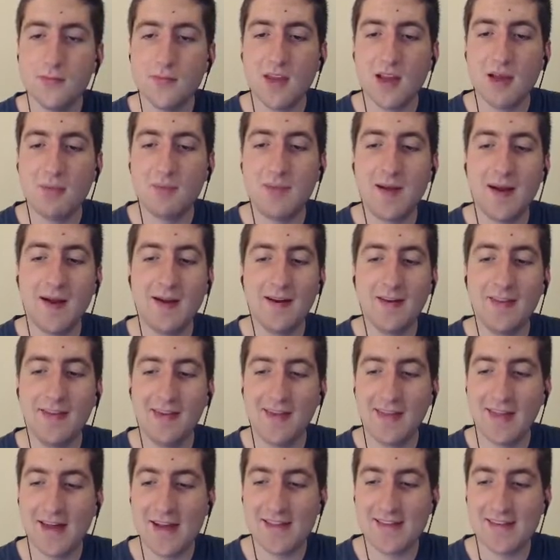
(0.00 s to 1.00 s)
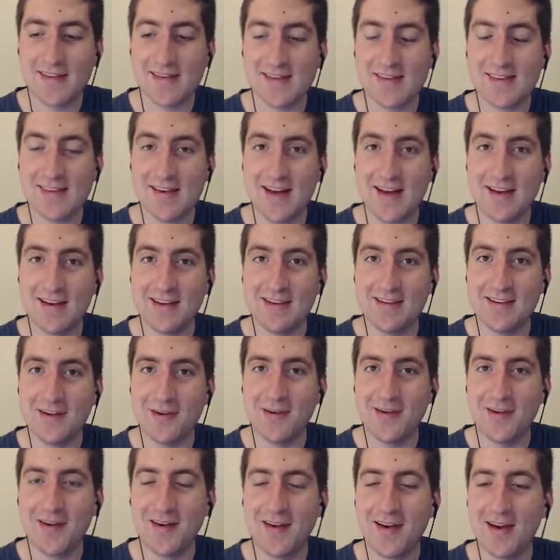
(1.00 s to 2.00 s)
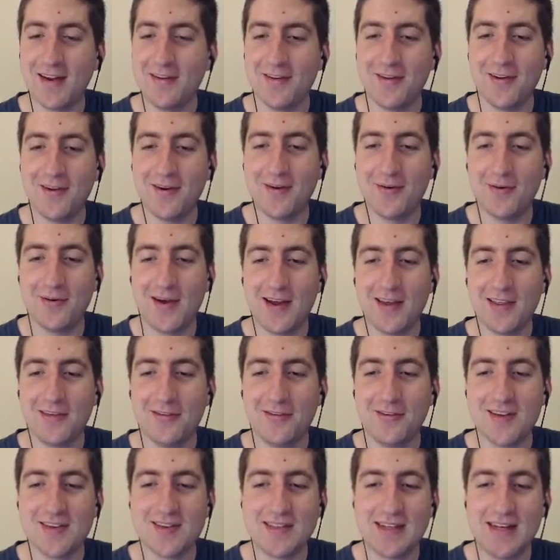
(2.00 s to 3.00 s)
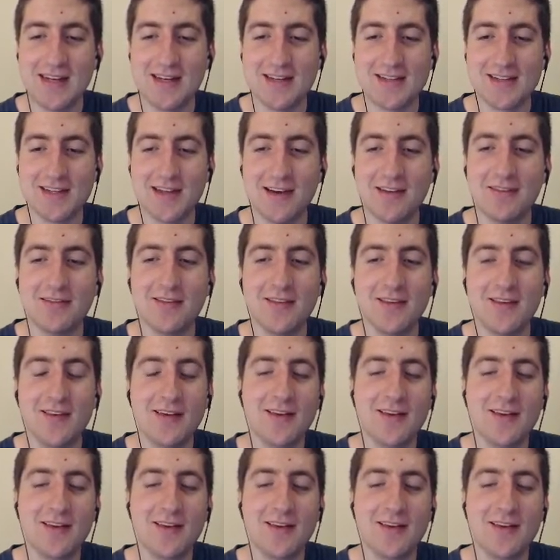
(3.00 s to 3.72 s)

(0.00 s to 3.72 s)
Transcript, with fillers: Apparently that's excited, Nona. I don't know why the voice changed there.